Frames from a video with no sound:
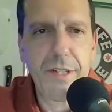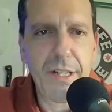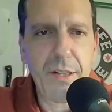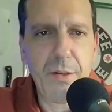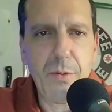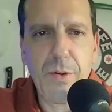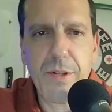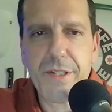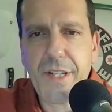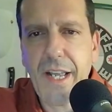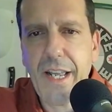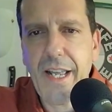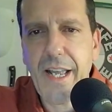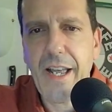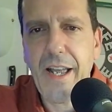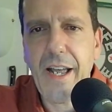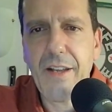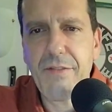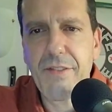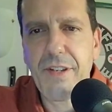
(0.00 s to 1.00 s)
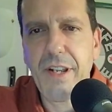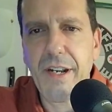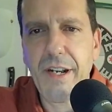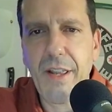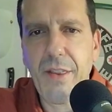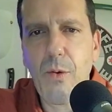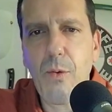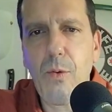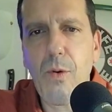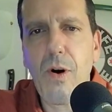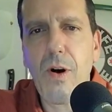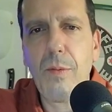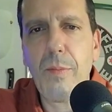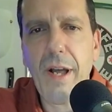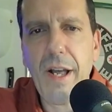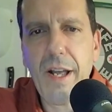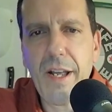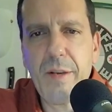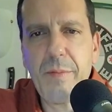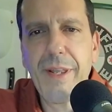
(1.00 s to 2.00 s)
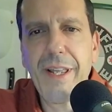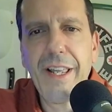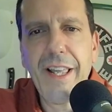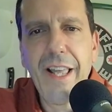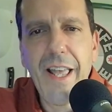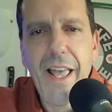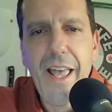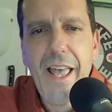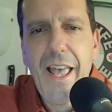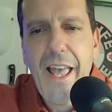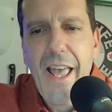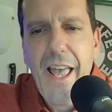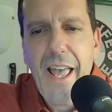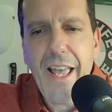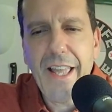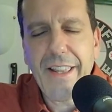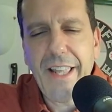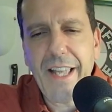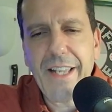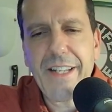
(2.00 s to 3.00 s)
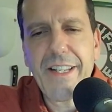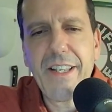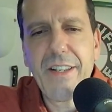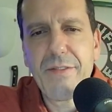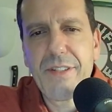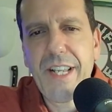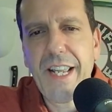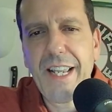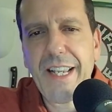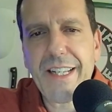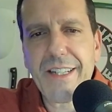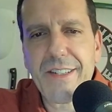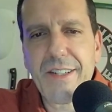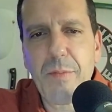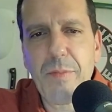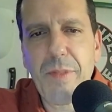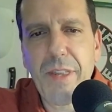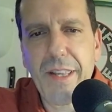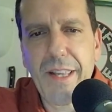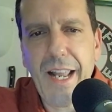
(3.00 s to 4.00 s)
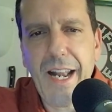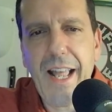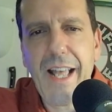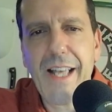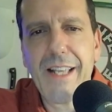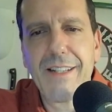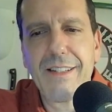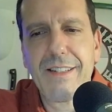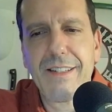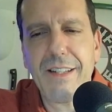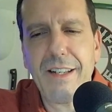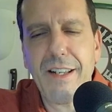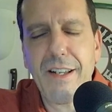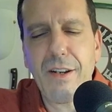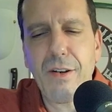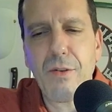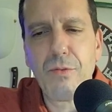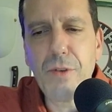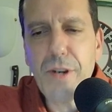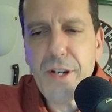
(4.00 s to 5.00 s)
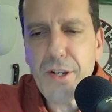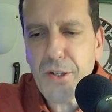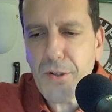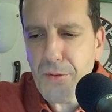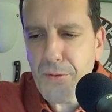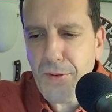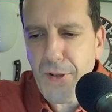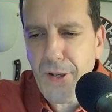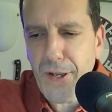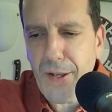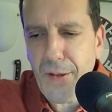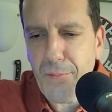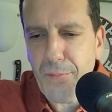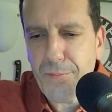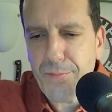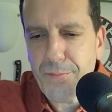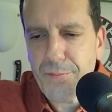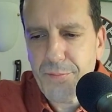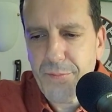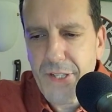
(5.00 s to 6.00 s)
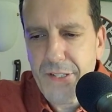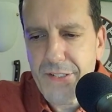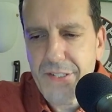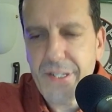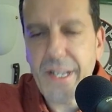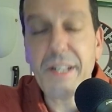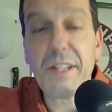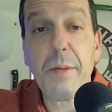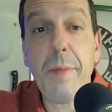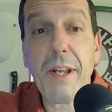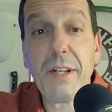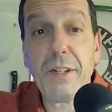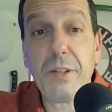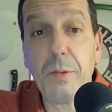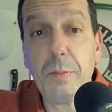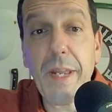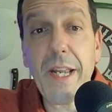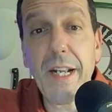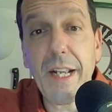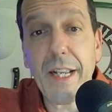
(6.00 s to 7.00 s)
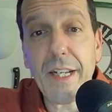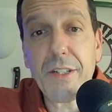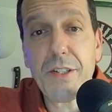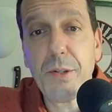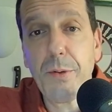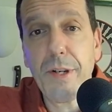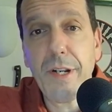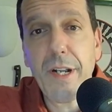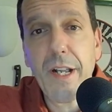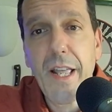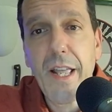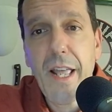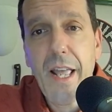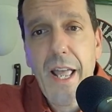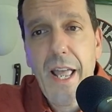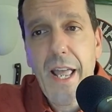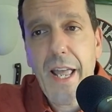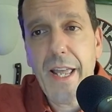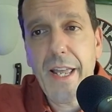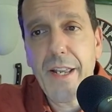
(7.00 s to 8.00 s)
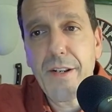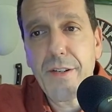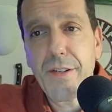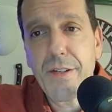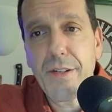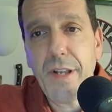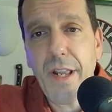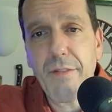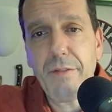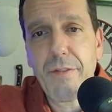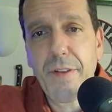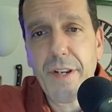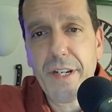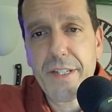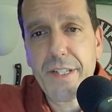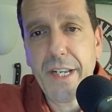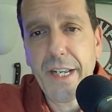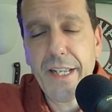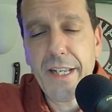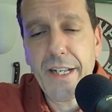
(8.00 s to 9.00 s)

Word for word: like the ones I, I've done on the wall behind me. And the idea of taking something that has a real uh, sentimental meaning to it and and fixing